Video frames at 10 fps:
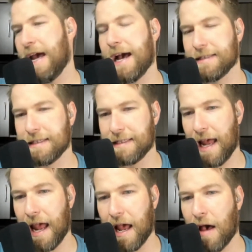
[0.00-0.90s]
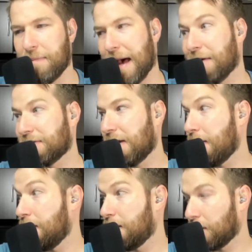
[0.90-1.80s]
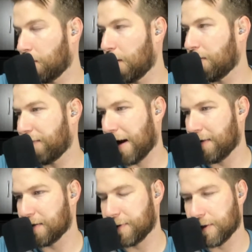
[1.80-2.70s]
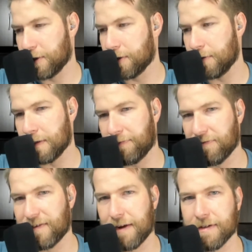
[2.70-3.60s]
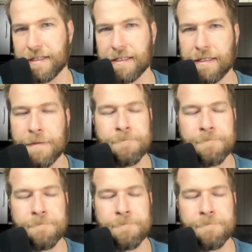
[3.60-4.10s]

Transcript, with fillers: has to say about the coronavirus, which are two different viruses,